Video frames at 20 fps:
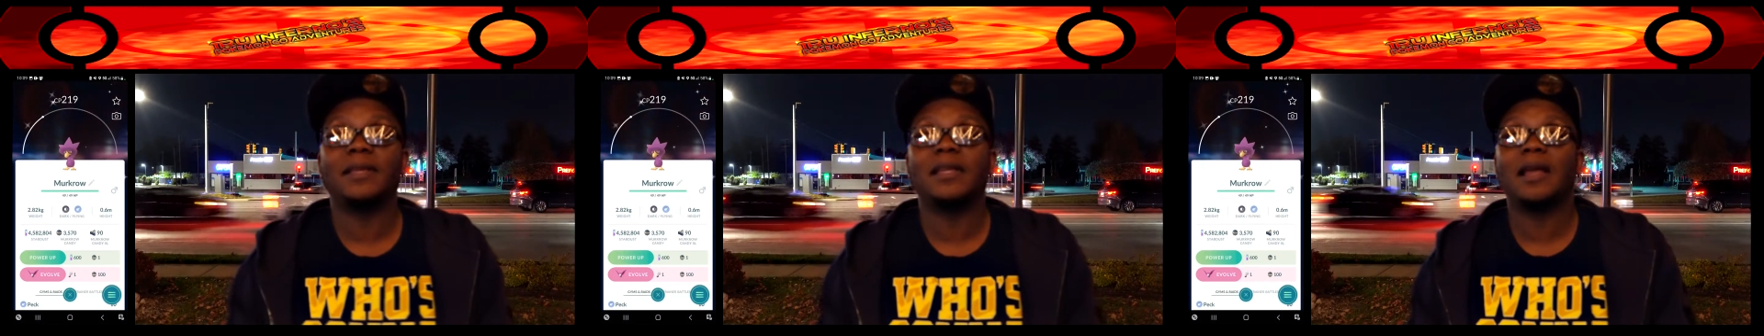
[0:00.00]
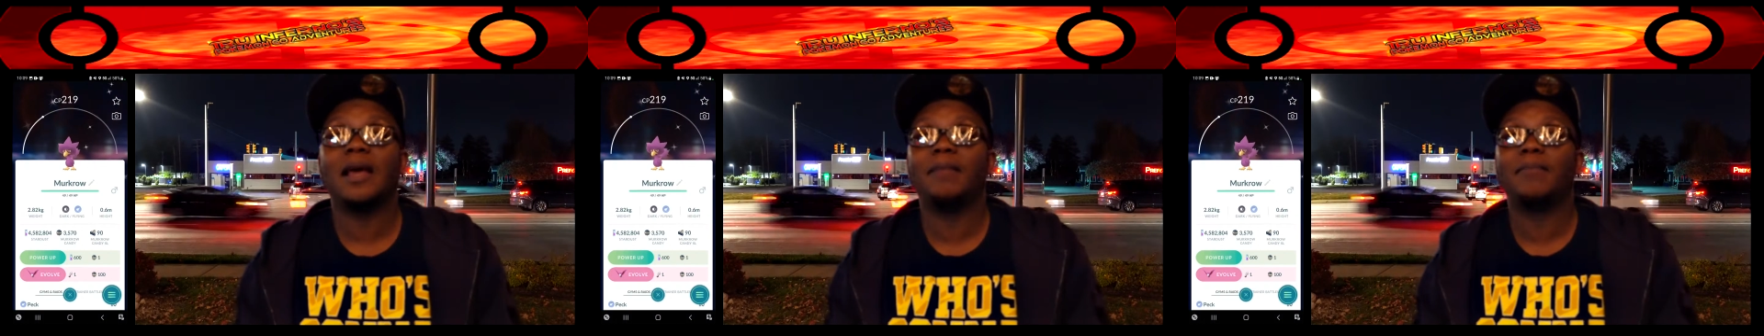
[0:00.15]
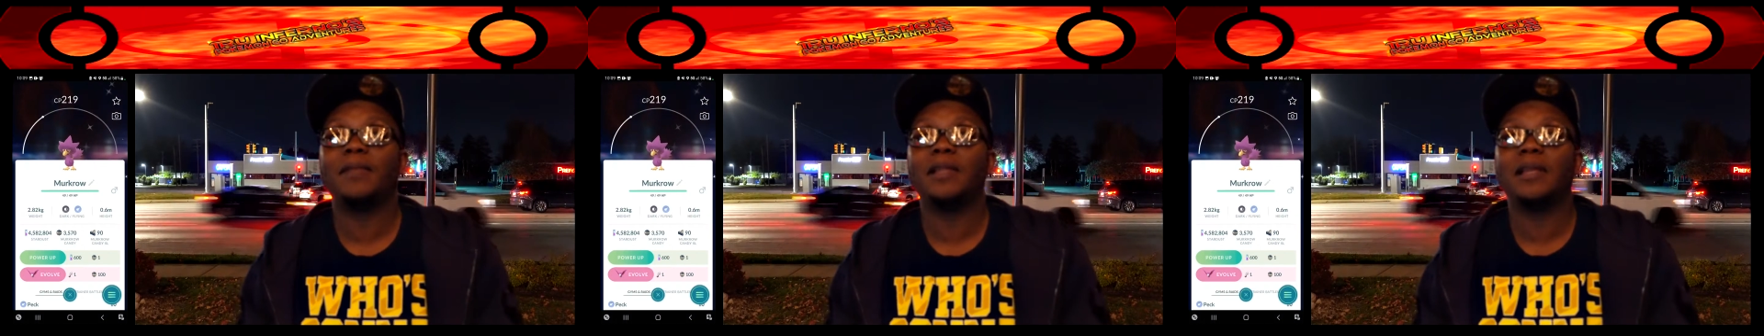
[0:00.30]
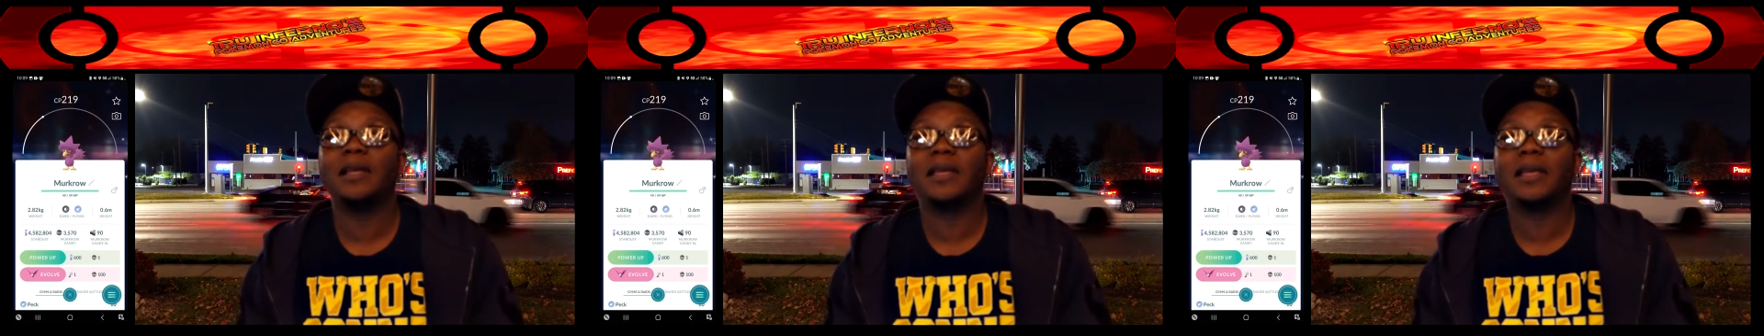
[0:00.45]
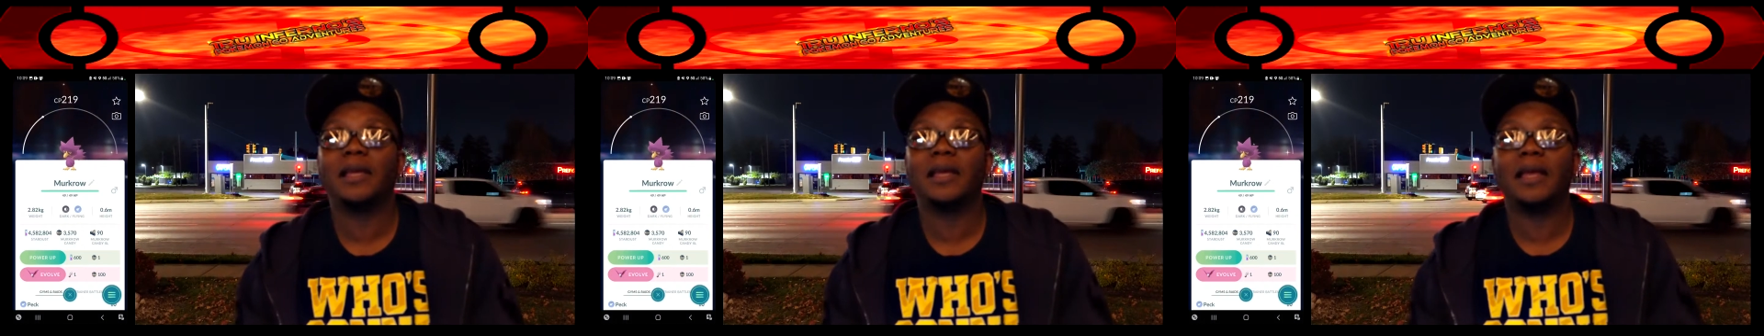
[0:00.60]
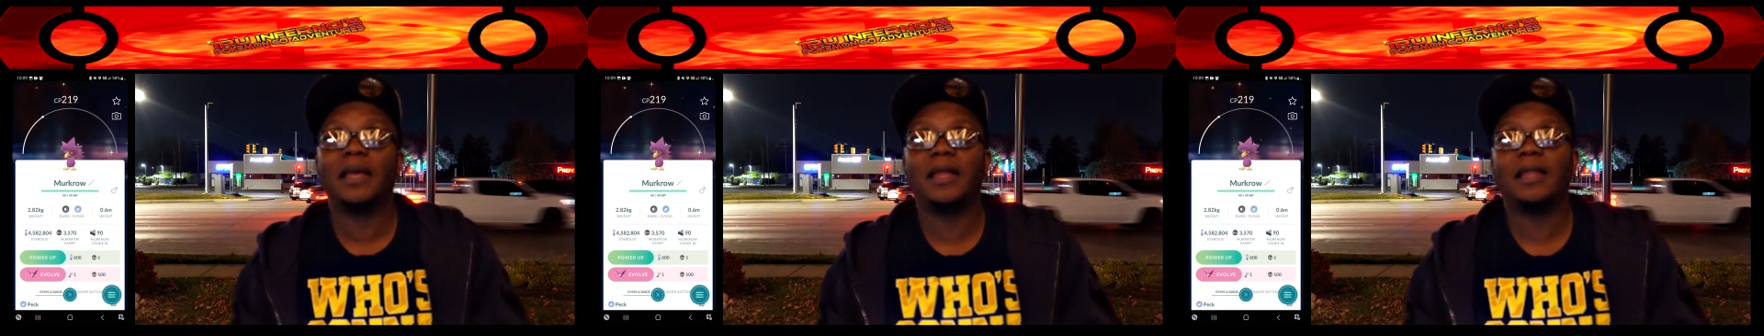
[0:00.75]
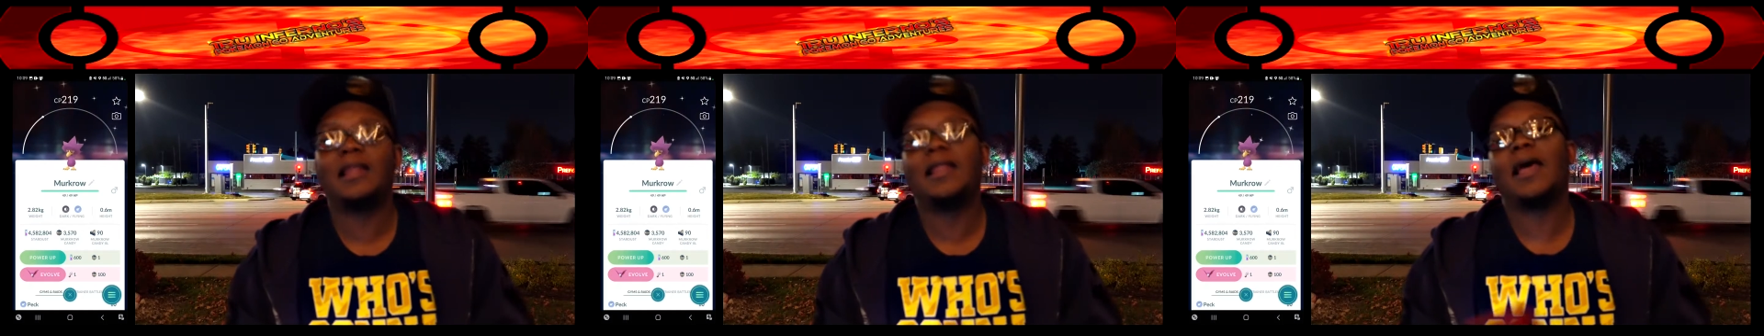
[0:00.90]
and I'm
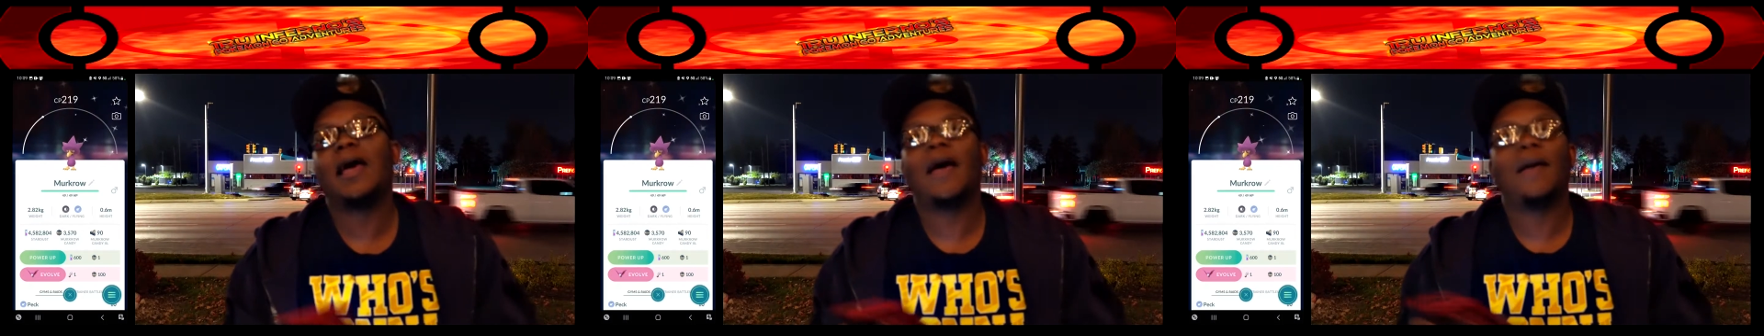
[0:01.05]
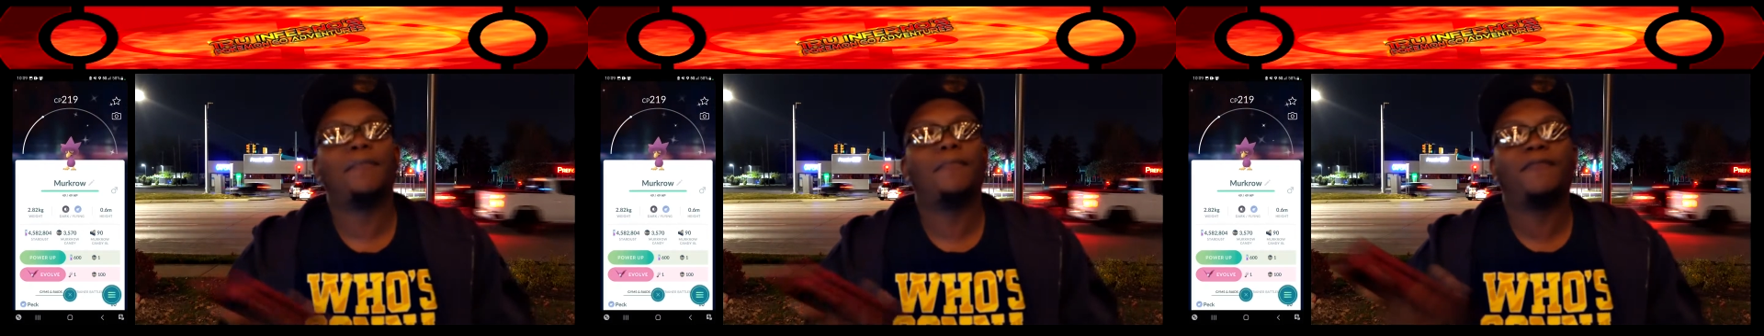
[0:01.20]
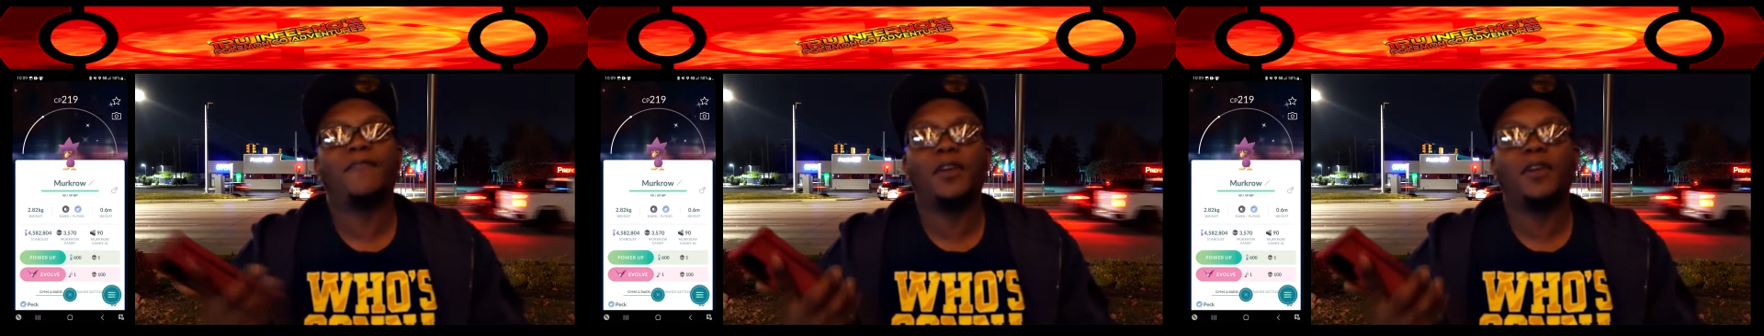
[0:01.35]
looking, and now I'm